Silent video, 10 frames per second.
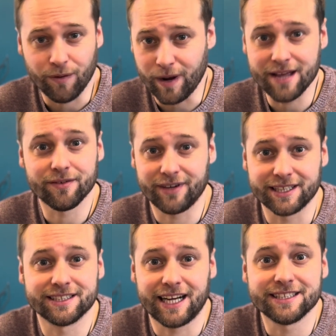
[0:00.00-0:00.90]
wave of
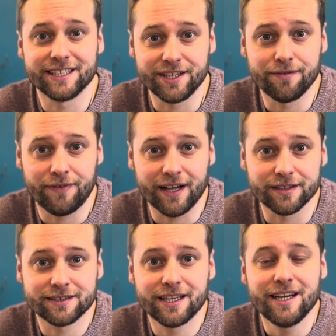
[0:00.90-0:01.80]
anxiety that you
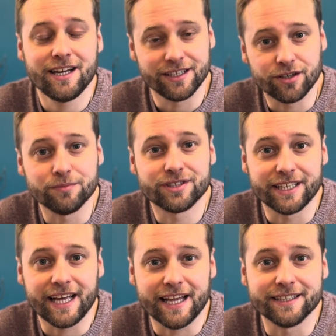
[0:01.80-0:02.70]
felt and come to
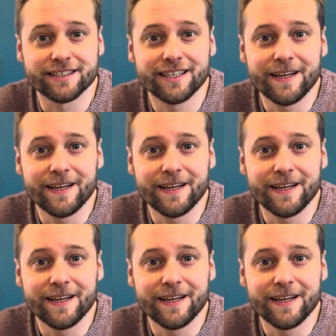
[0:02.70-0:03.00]
the end?